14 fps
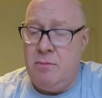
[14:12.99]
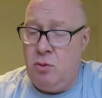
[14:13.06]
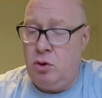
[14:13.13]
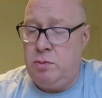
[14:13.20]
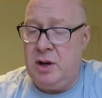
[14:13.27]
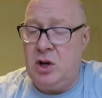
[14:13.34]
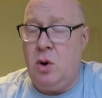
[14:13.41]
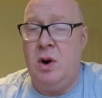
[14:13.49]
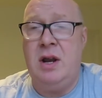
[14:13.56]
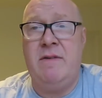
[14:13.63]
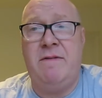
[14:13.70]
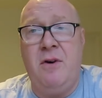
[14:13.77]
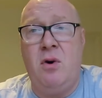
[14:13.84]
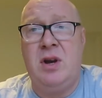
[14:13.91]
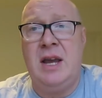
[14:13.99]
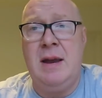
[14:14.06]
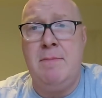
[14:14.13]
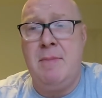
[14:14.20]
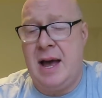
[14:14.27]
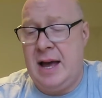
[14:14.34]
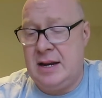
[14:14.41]
would be going
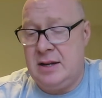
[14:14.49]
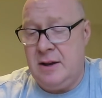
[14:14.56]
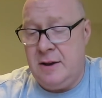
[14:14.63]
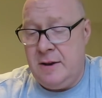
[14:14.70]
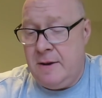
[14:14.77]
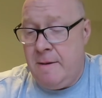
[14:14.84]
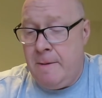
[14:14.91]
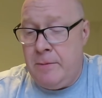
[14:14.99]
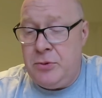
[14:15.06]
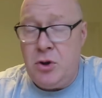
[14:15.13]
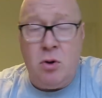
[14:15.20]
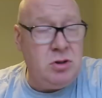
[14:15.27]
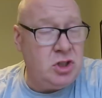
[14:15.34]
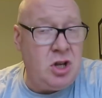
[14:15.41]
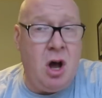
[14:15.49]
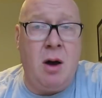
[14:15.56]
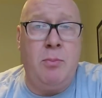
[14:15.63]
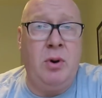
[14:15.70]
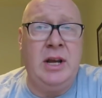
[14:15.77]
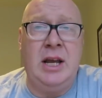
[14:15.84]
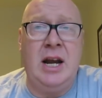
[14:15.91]
fucking mad. And don't
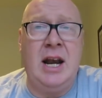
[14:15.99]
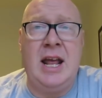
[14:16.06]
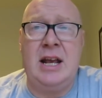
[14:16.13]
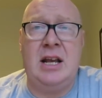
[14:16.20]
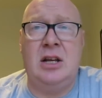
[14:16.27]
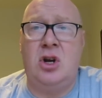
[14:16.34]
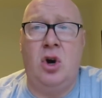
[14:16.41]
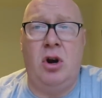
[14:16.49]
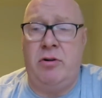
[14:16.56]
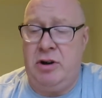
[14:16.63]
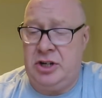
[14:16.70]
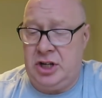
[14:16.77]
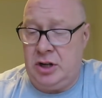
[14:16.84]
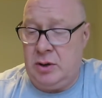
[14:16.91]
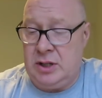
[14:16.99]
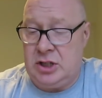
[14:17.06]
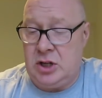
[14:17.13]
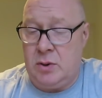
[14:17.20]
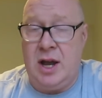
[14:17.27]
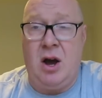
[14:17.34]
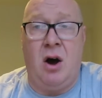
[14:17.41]
start bringing a colour issue
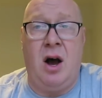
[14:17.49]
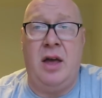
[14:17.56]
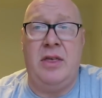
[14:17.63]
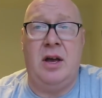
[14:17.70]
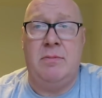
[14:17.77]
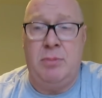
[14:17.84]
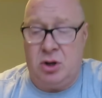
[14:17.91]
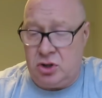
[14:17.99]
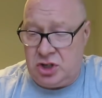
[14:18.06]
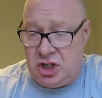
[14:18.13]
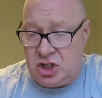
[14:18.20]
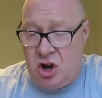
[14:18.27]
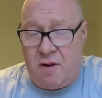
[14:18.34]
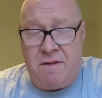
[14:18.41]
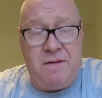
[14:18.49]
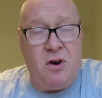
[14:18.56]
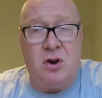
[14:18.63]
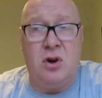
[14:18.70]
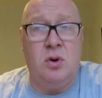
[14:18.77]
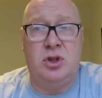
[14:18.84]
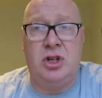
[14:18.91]
into it either, because he's got
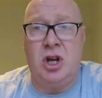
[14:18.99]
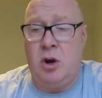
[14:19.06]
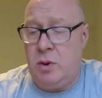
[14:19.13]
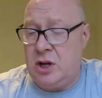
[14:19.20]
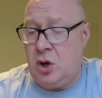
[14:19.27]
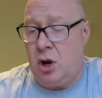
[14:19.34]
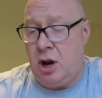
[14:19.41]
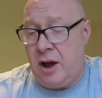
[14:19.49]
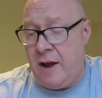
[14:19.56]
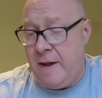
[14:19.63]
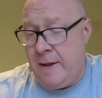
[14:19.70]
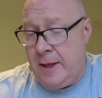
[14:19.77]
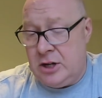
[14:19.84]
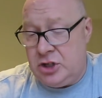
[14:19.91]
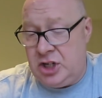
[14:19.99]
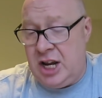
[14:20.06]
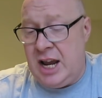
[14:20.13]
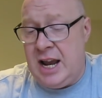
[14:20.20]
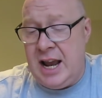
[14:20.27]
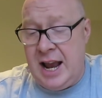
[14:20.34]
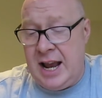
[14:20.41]
fuck all to do with colour.
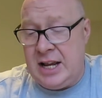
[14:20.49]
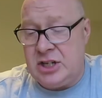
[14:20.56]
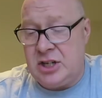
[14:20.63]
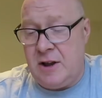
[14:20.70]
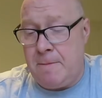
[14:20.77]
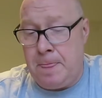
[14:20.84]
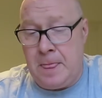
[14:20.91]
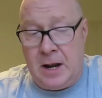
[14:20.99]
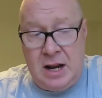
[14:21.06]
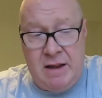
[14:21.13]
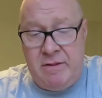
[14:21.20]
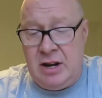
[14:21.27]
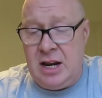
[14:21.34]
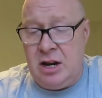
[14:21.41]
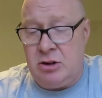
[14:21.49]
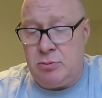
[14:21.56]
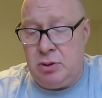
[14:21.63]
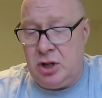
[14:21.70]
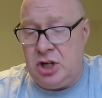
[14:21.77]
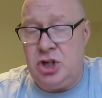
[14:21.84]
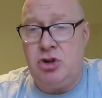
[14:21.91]
She is living in a
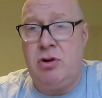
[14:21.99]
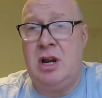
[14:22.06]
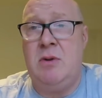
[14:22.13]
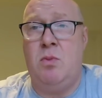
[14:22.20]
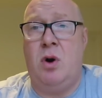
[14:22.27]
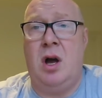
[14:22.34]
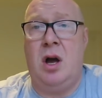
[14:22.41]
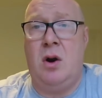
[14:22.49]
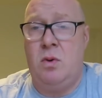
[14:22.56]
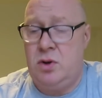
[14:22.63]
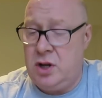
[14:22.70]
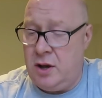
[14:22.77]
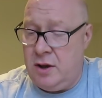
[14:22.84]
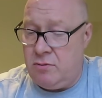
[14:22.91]
bloody dream world,